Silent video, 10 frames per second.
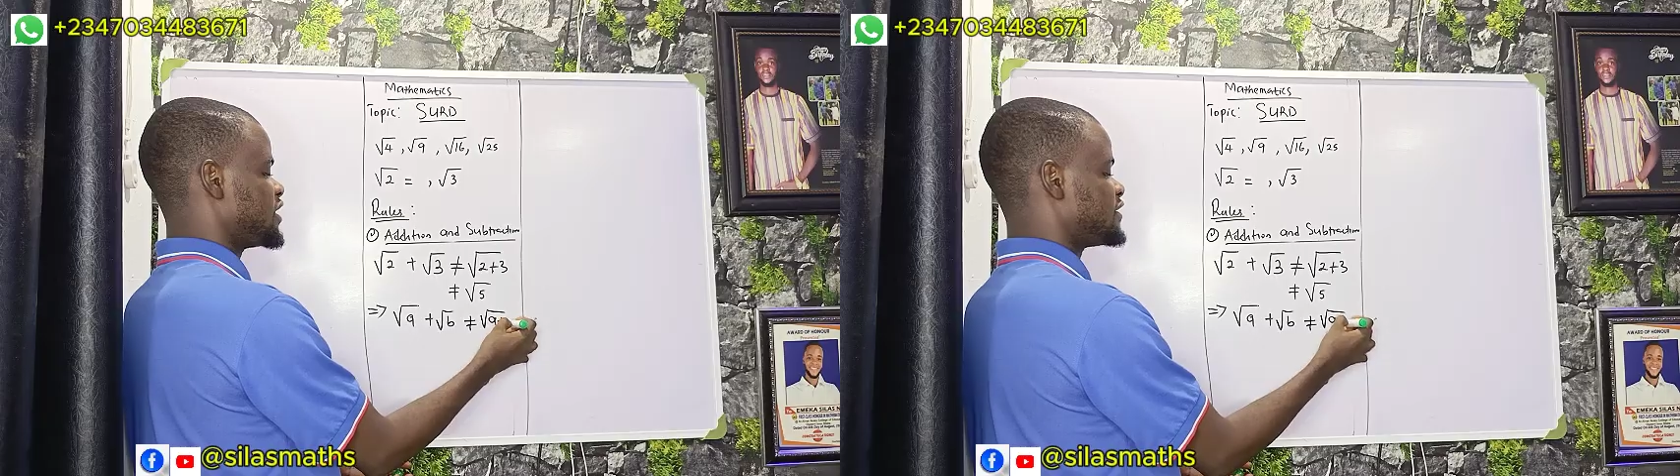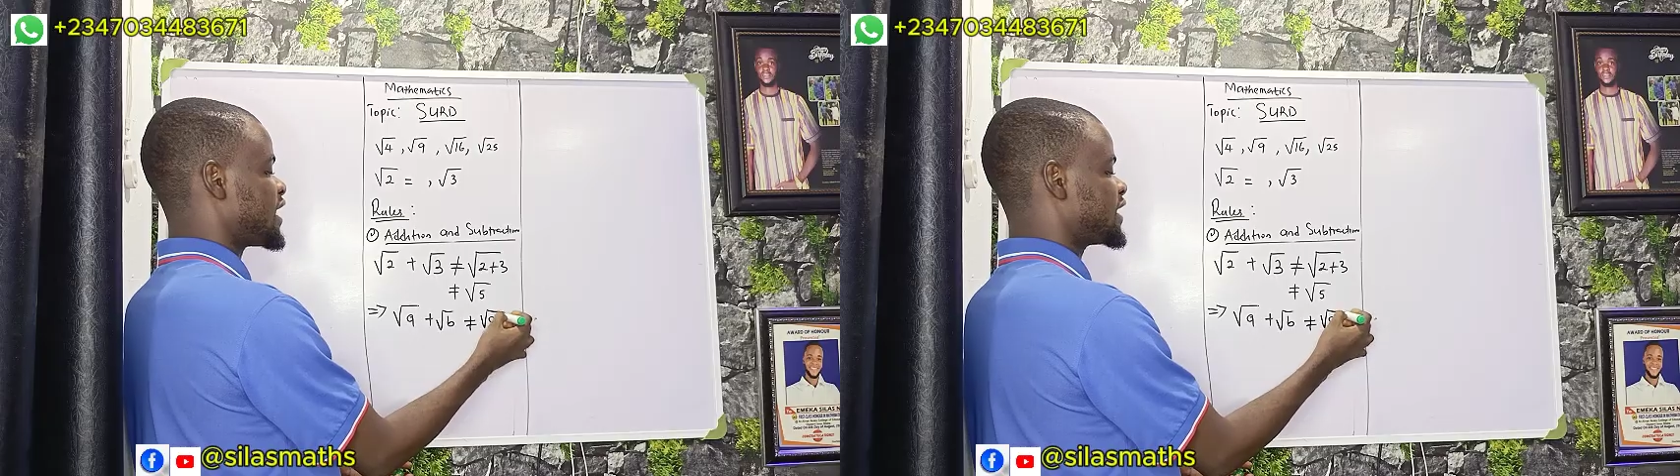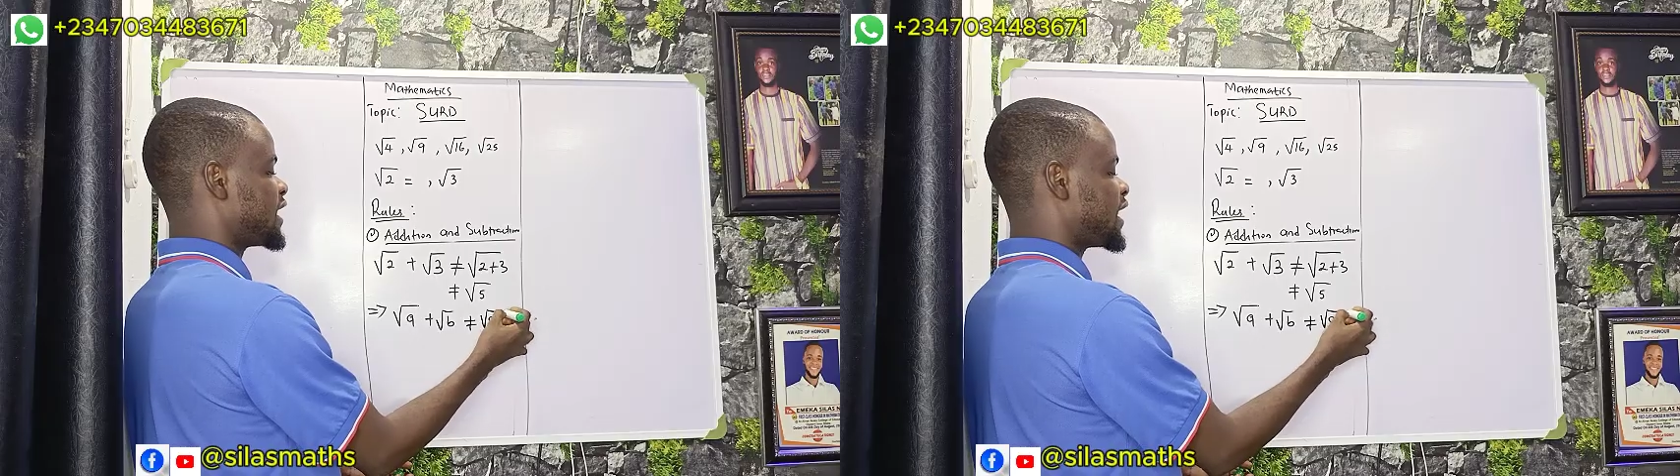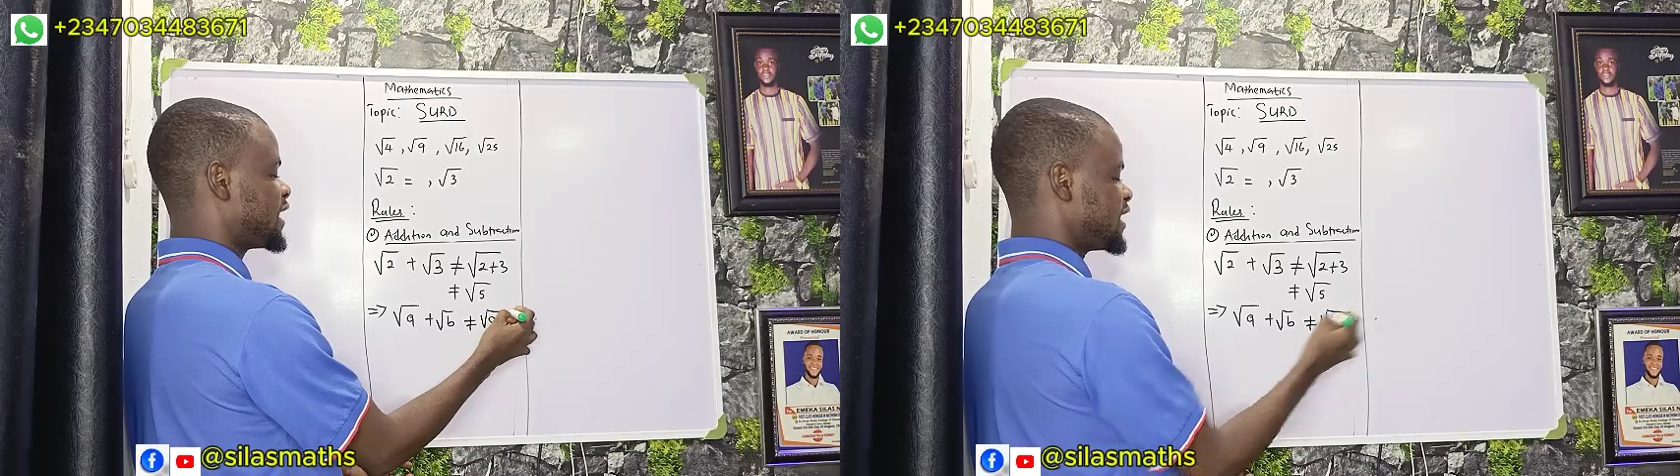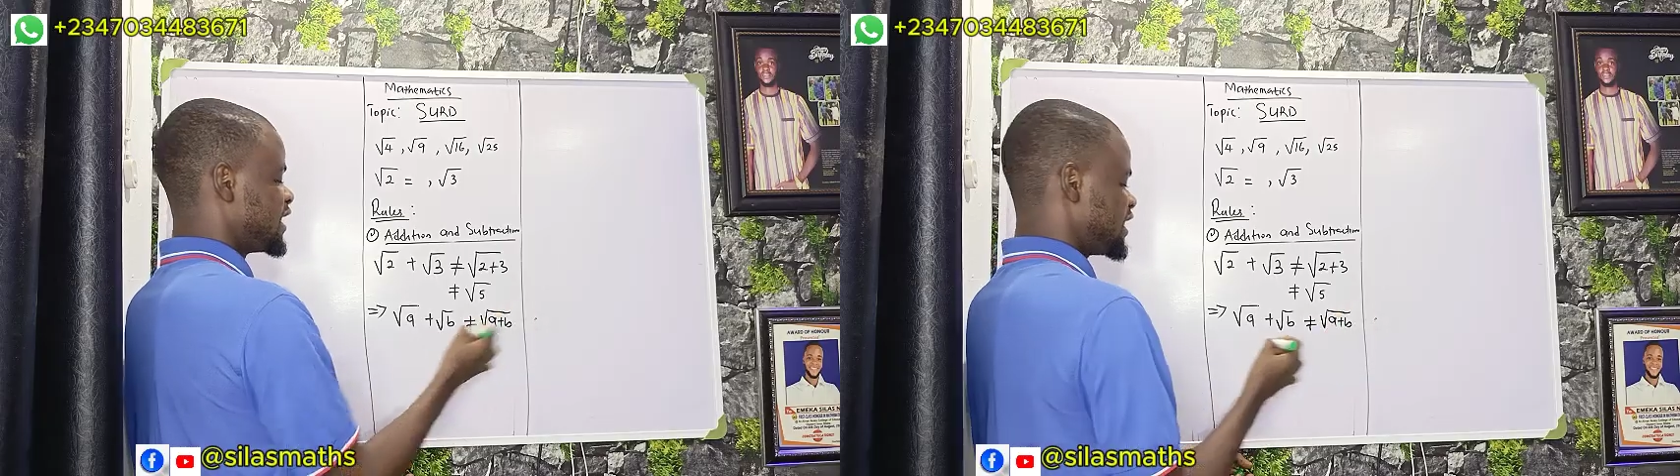
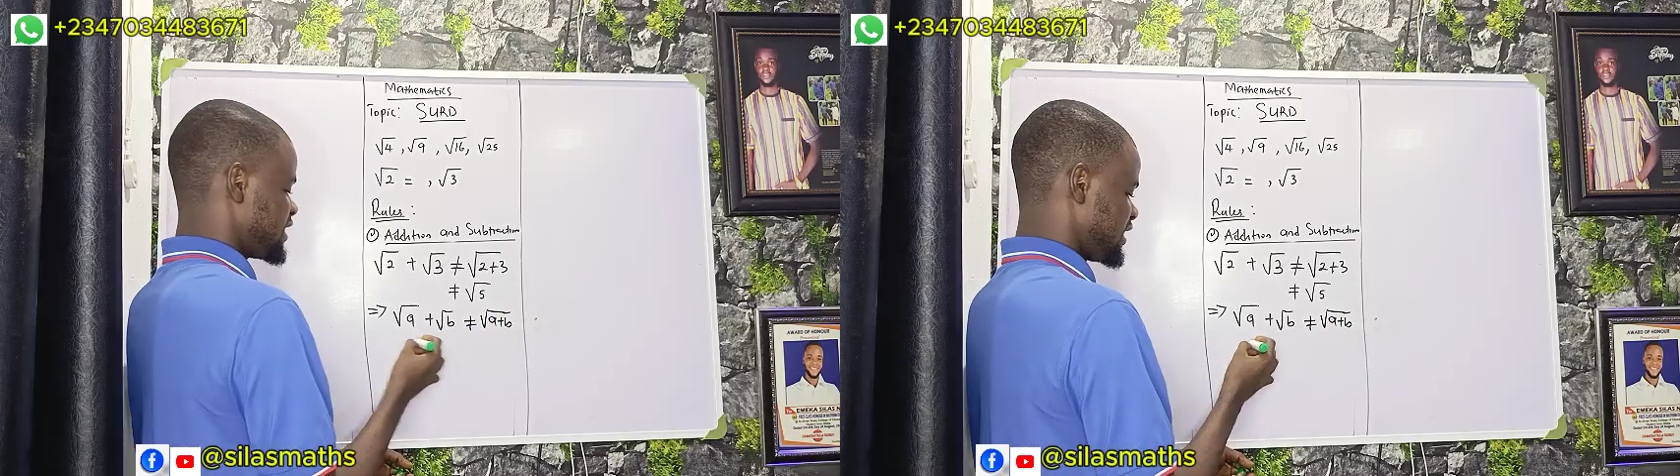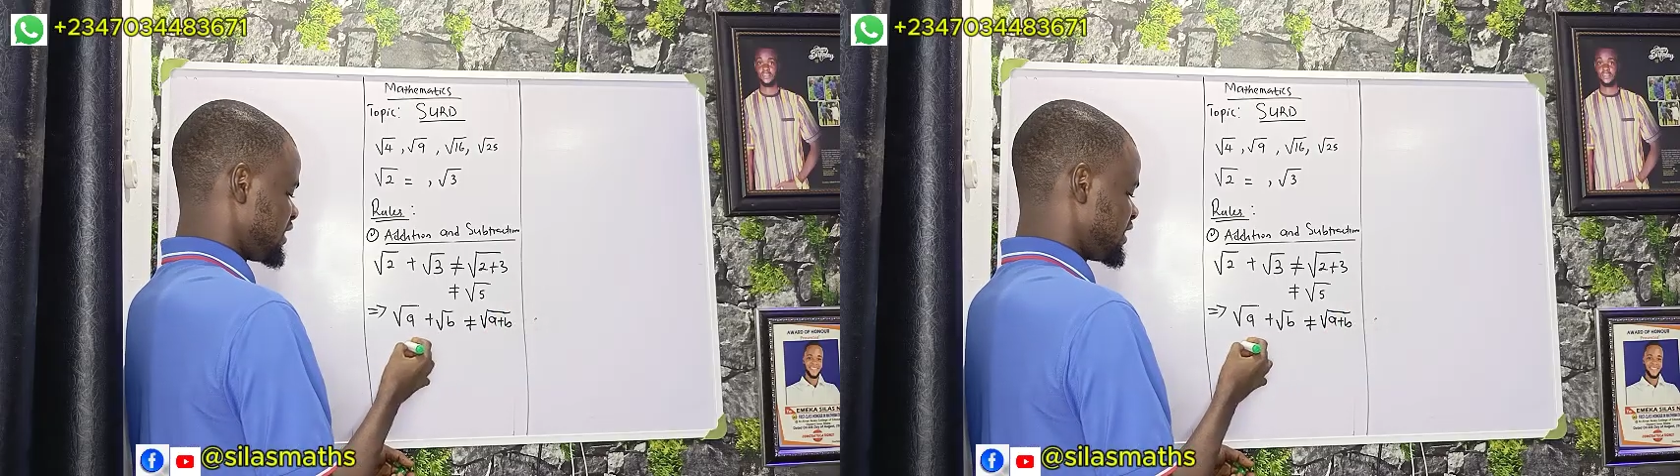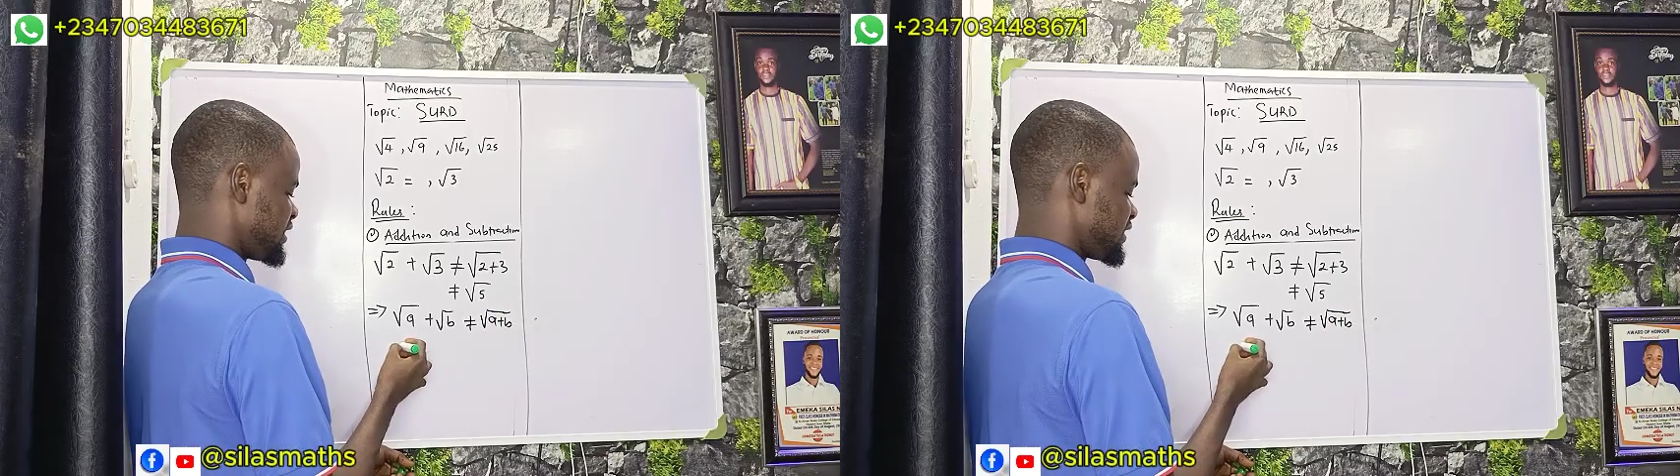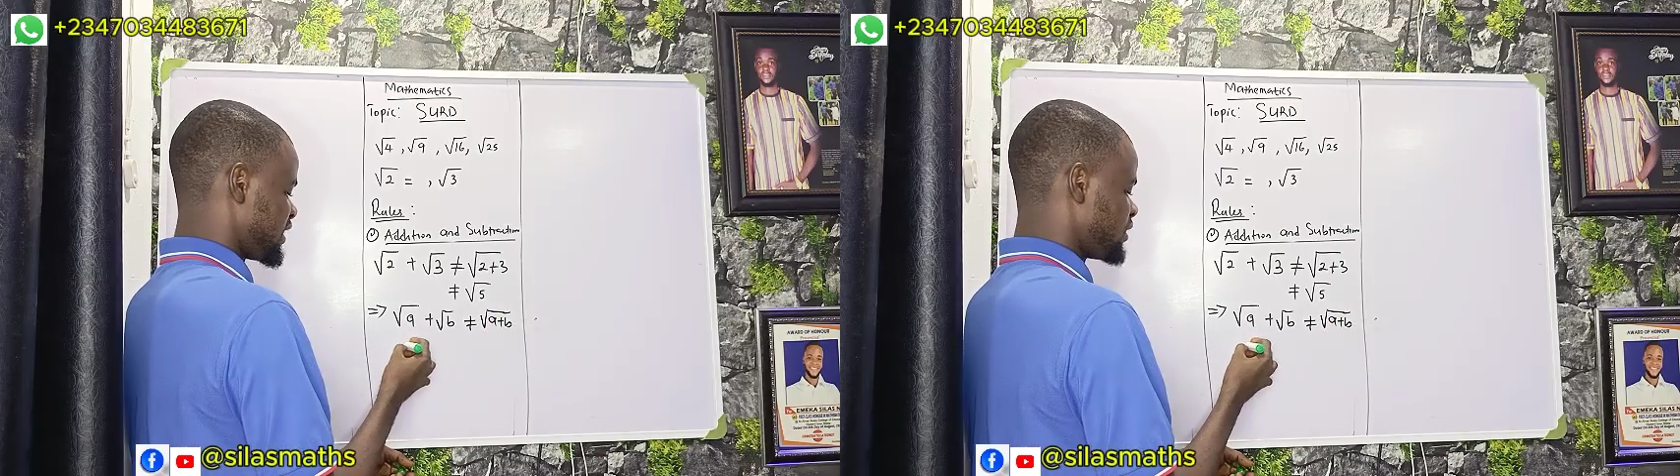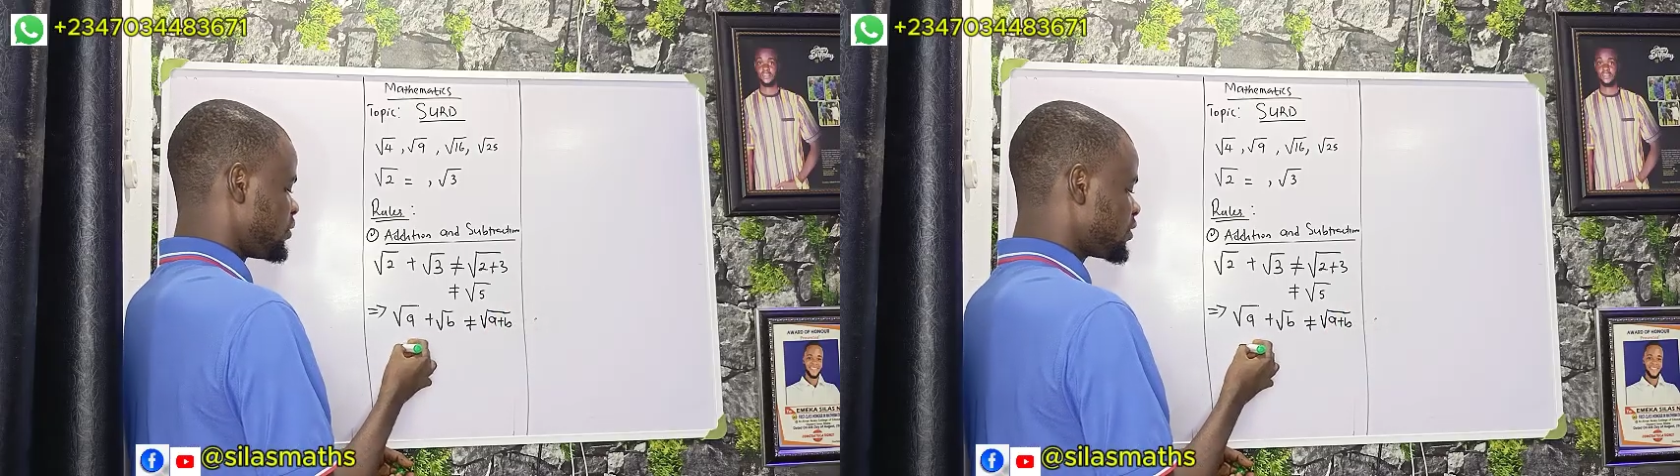Rather, this is
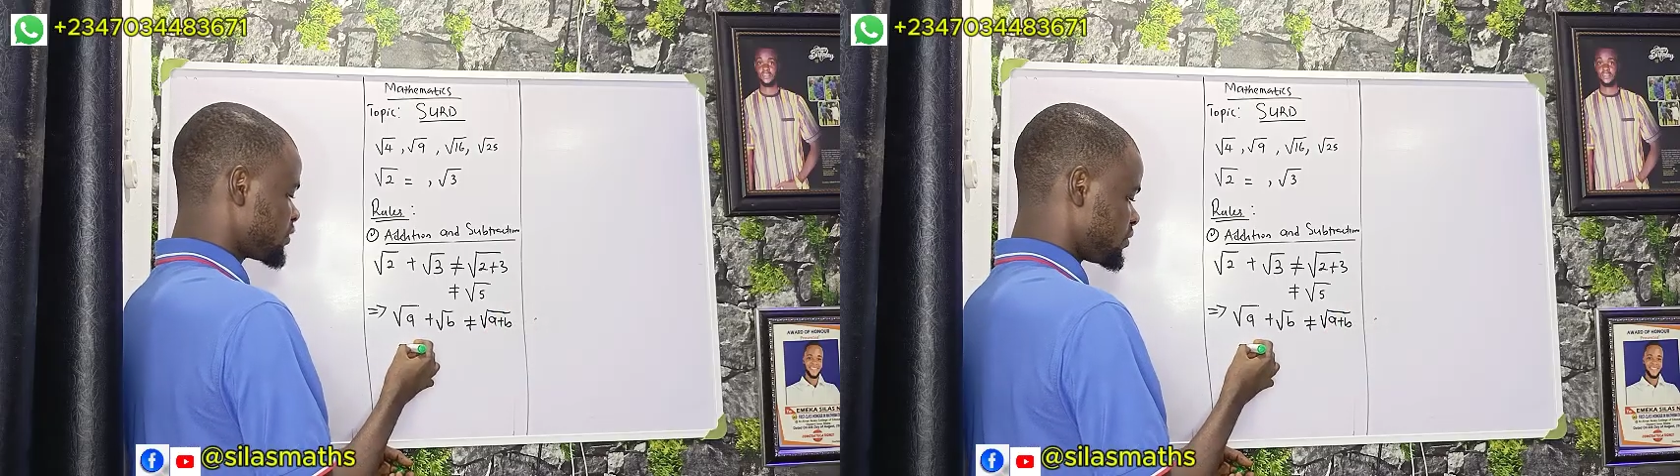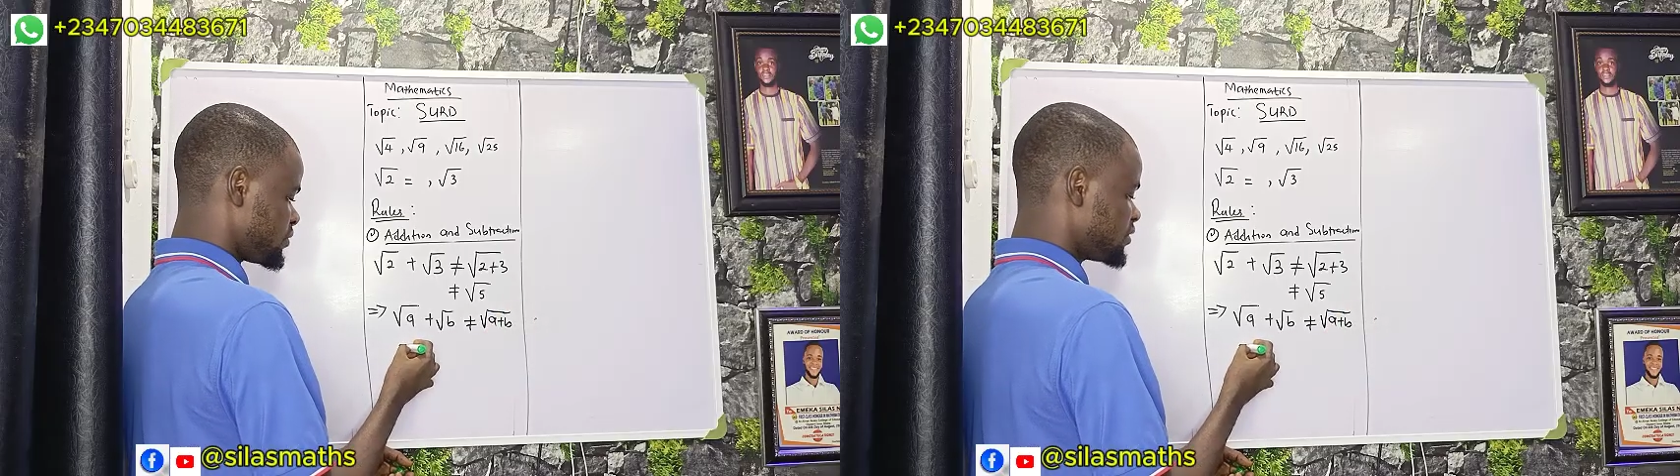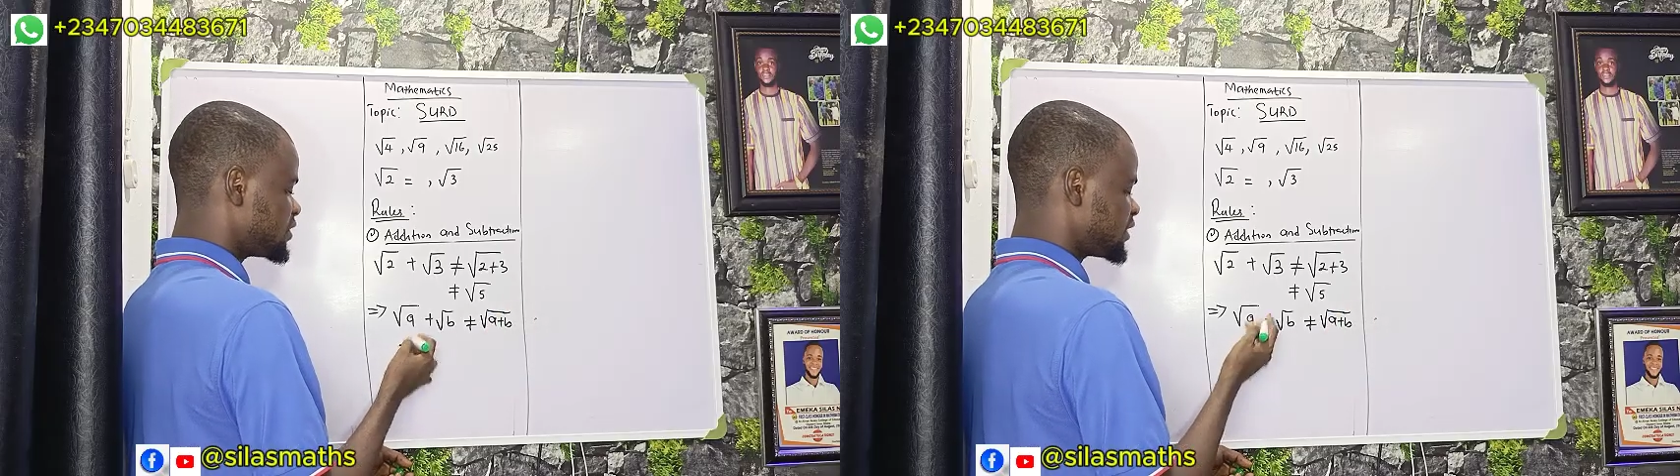equal to